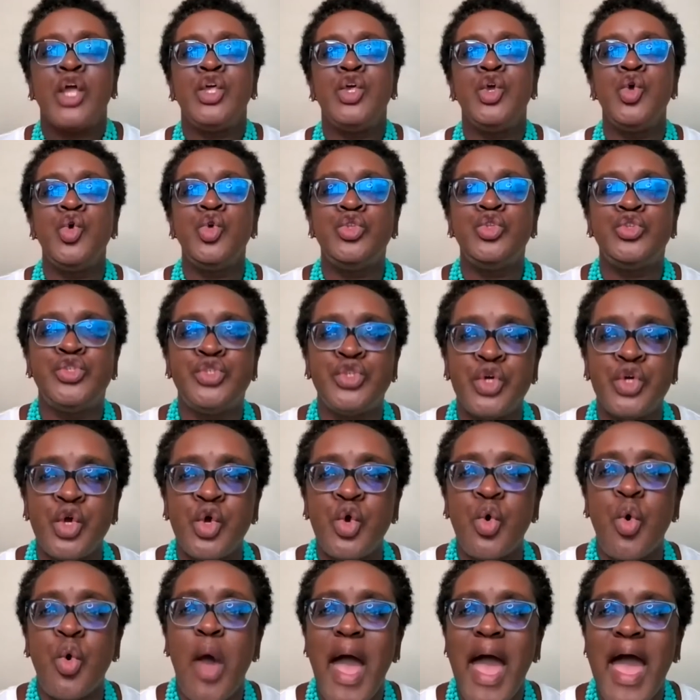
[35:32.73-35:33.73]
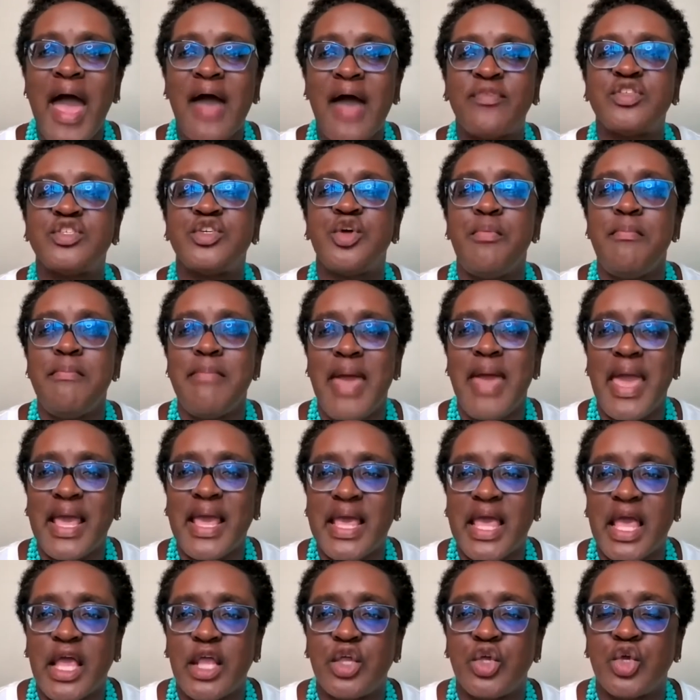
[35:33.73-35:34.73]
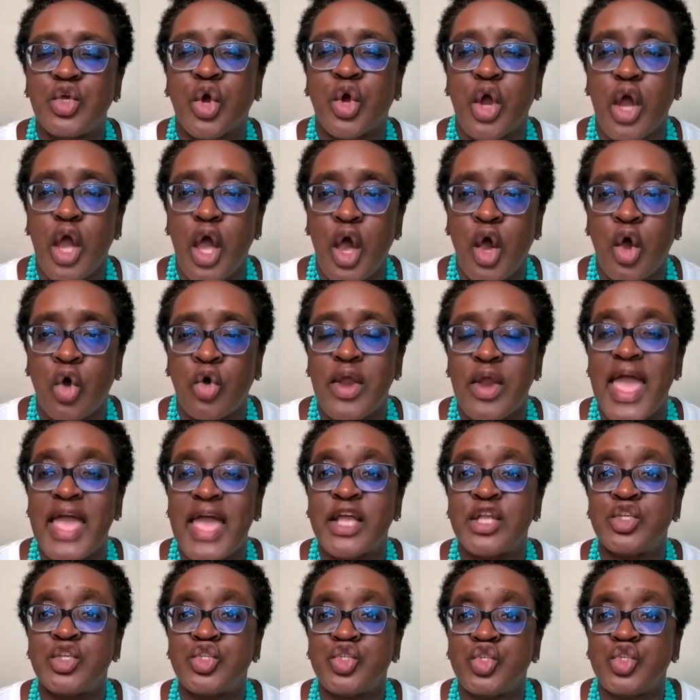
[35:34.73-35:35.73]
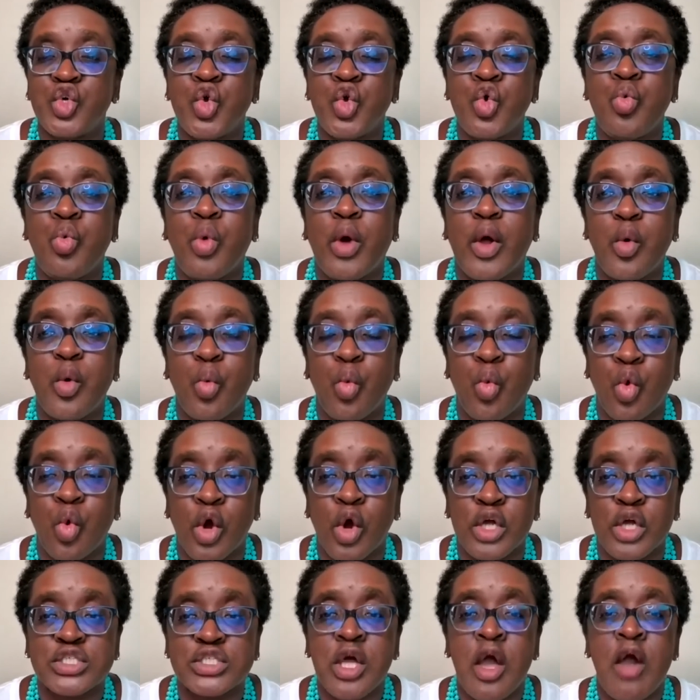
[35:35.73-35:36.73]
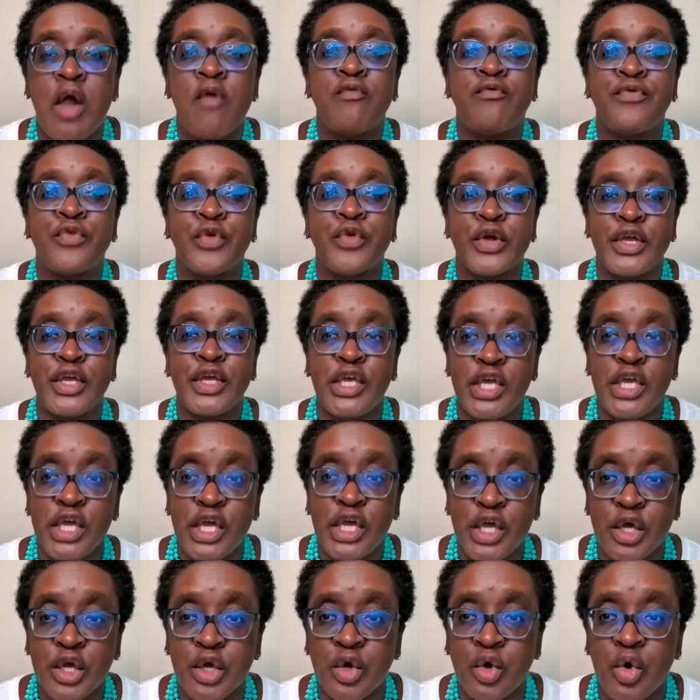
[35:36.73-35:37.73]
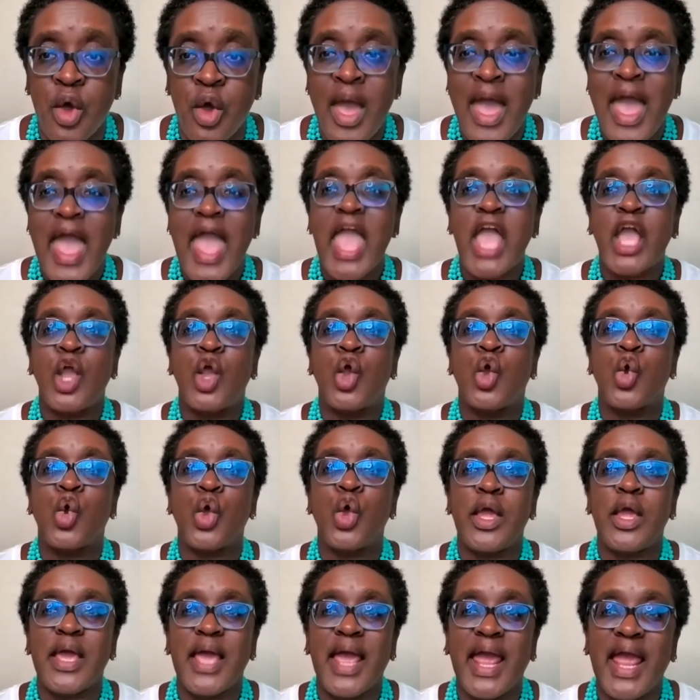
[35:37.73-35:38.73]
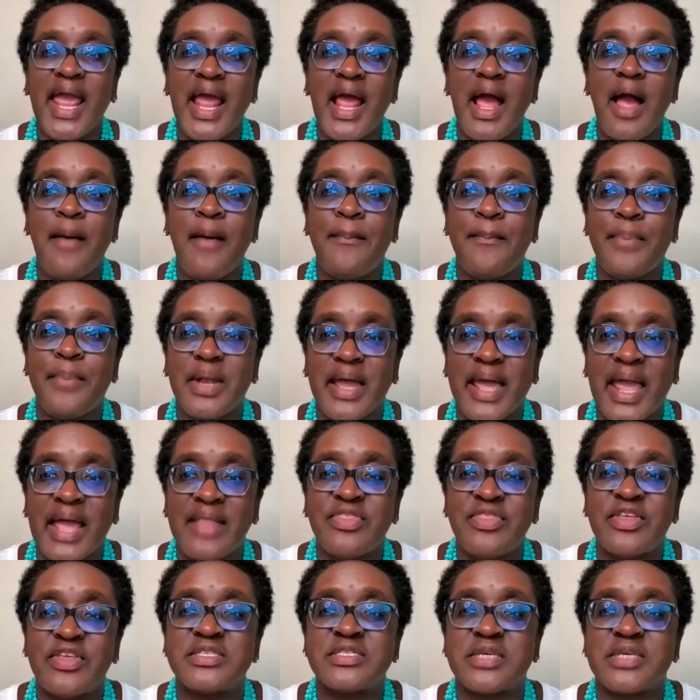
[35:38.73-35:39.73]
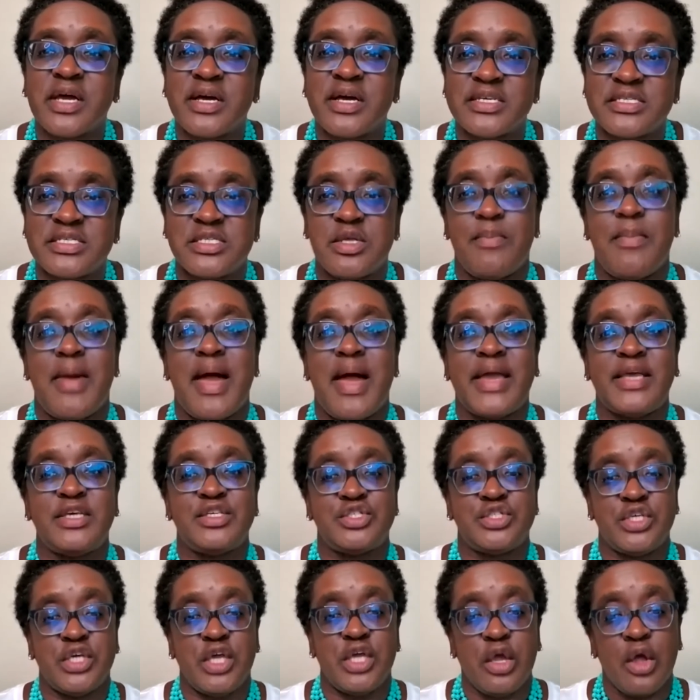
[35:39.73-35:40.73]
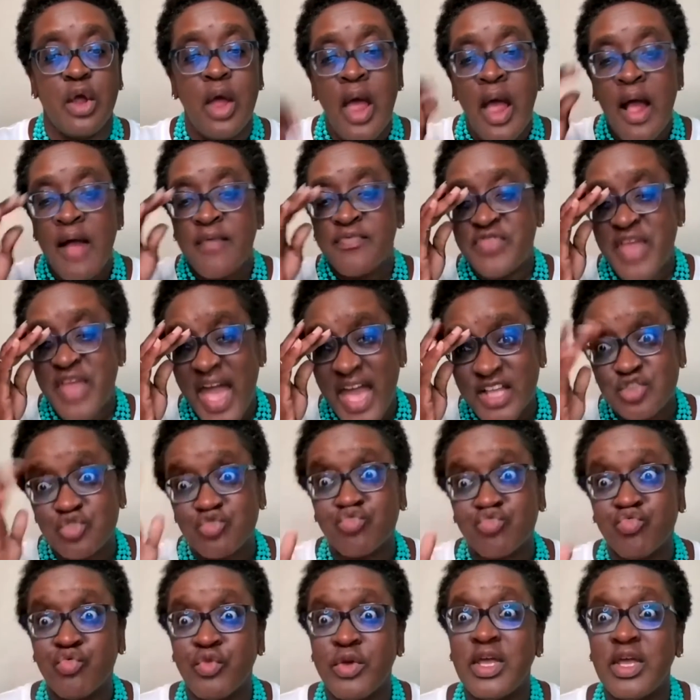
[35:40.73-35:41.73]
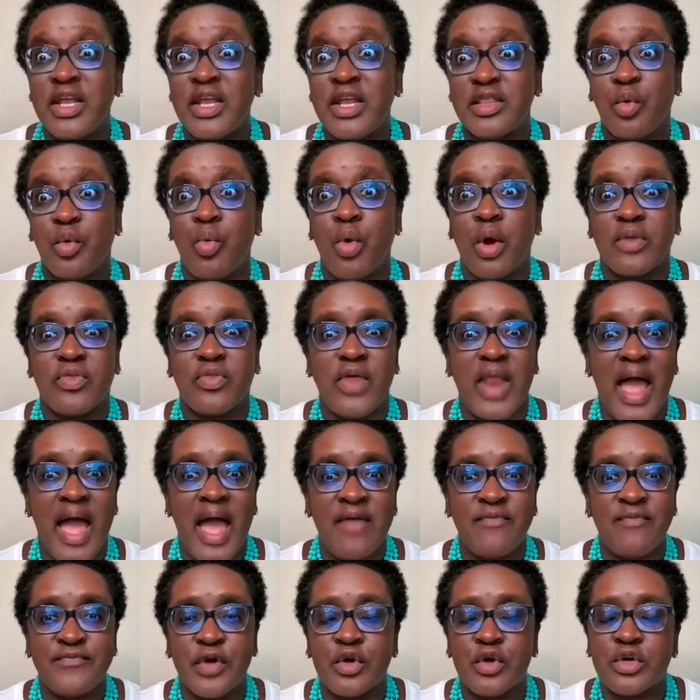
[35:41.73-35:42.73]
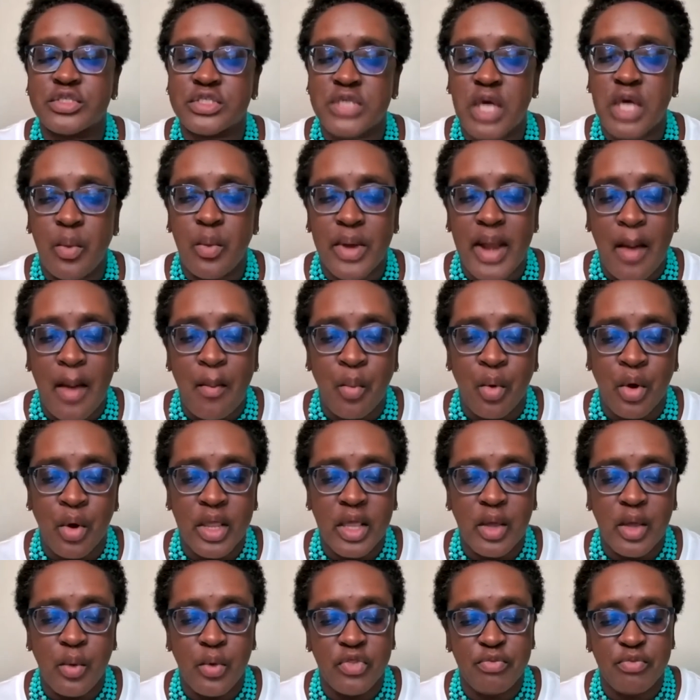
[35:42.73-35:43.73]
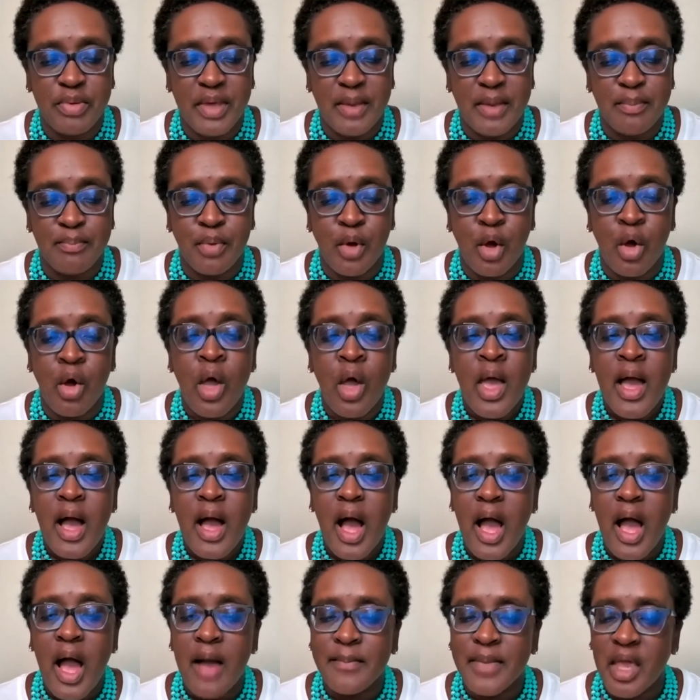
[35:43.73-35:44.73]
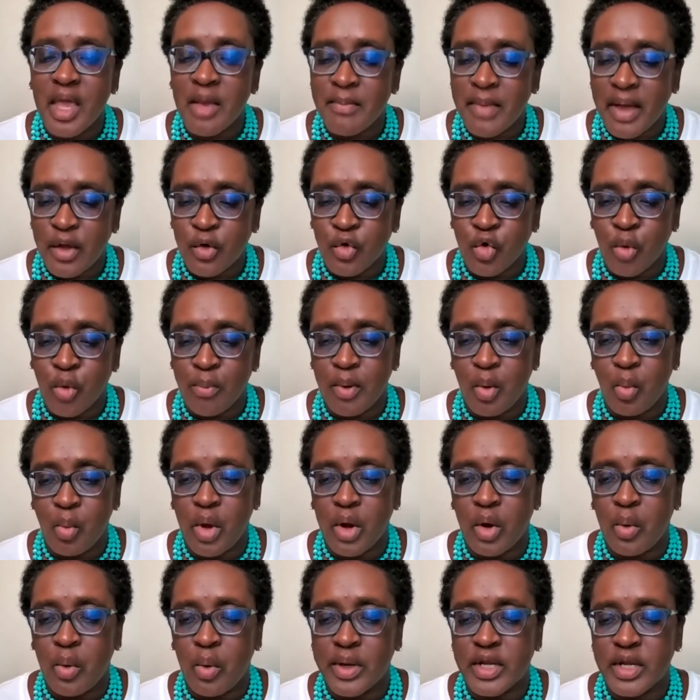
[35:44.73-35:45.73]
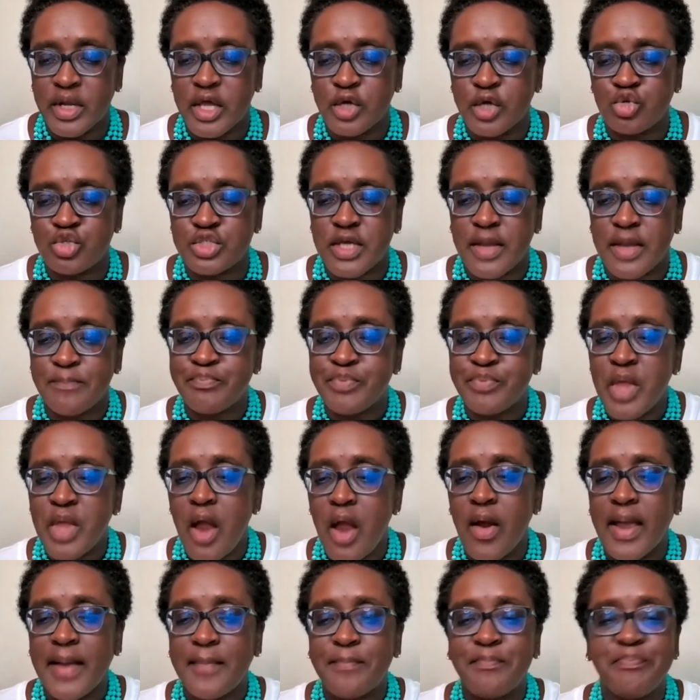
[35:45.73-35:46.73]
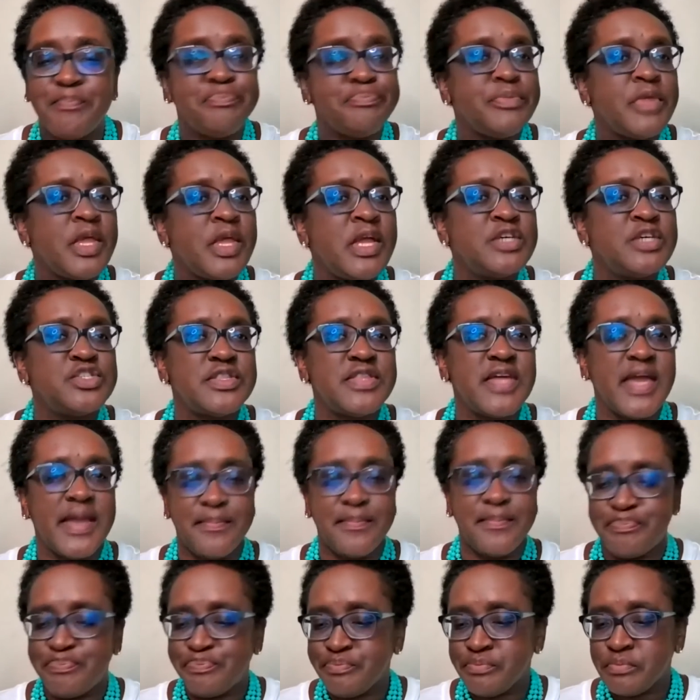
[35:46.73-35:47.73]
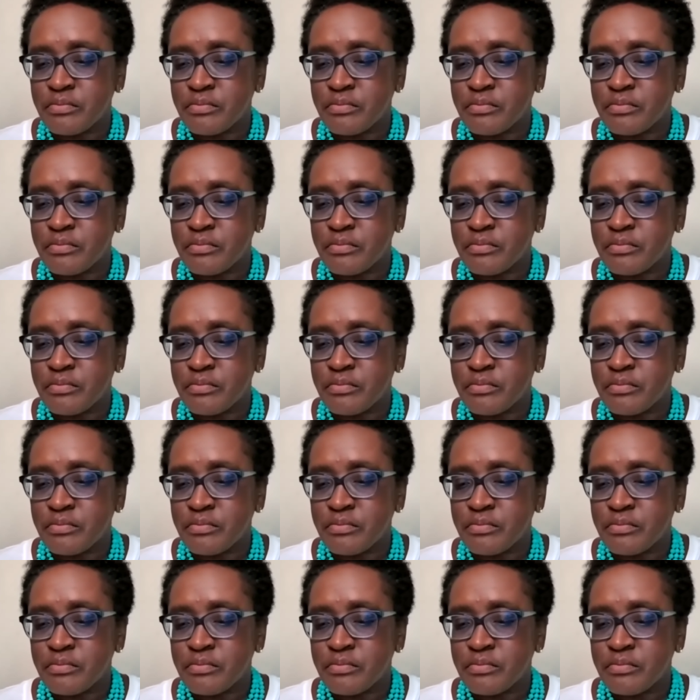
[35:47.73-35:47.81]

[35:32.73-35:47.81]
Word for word: You do have to make it your own and do what works for you and create a plan that's customized to you. That's really the work that I focus on when I'm working with people um, in my group and one on one coaching. All right, here's the thing